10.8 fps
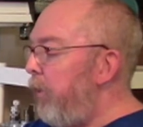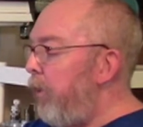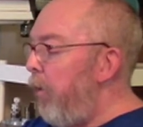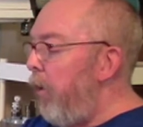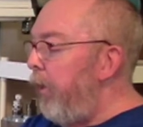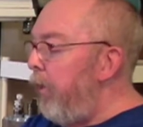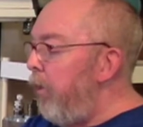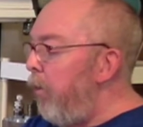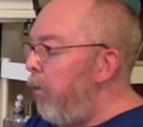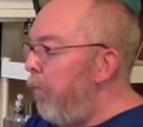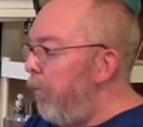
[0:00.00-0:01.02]
showing
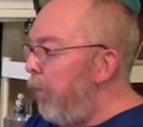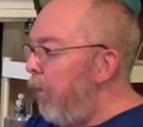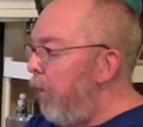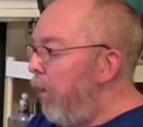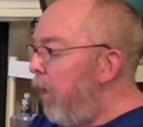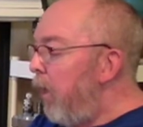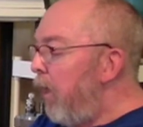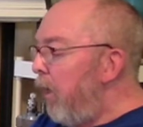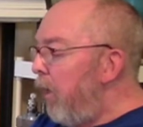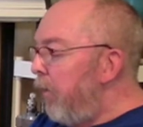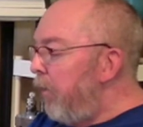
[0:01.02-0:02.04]
you
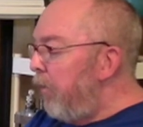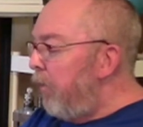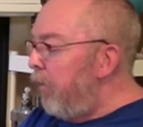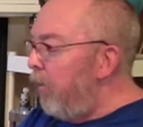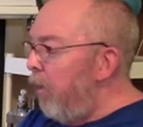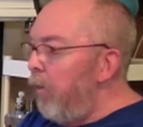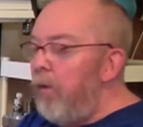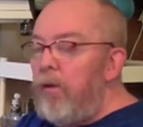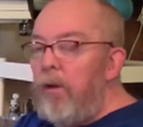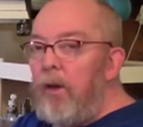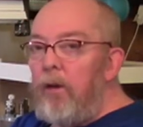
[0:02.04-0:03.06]
some of
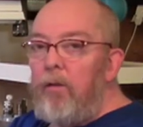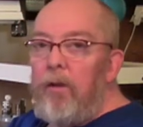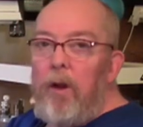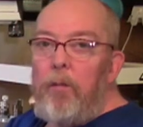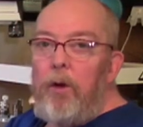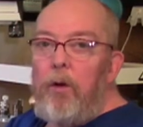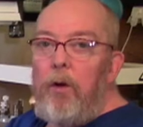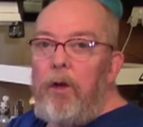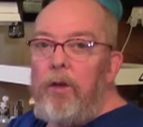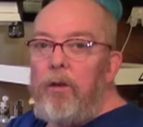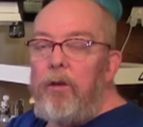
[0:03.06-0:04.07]
the things that I'm
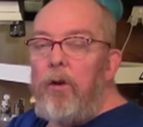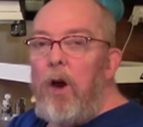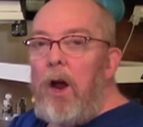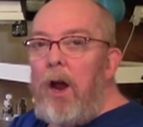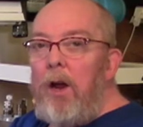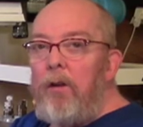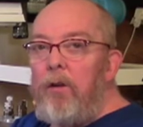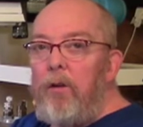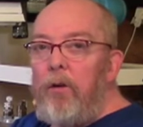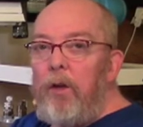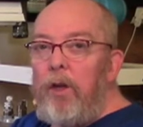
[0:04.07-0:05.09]
doing to try
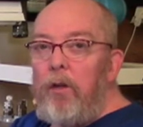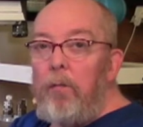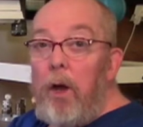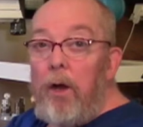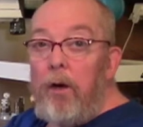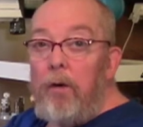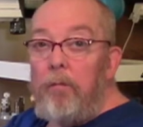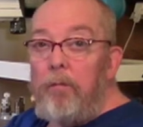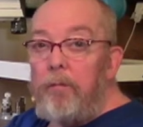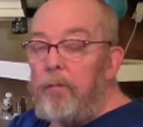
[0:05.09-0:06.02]
to eat better.